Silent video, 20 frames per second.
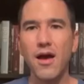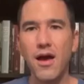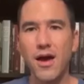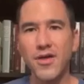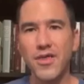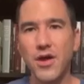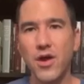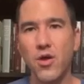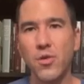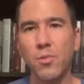
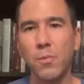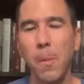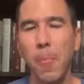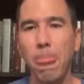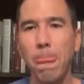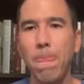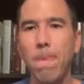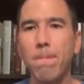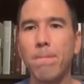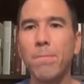Hi there.
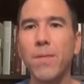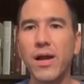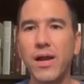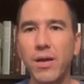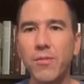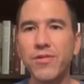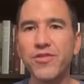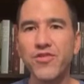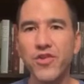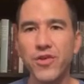My
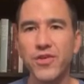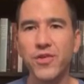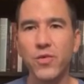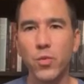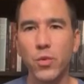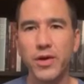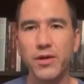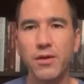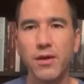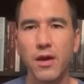name is
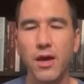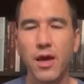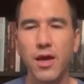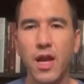Jason Nguyen,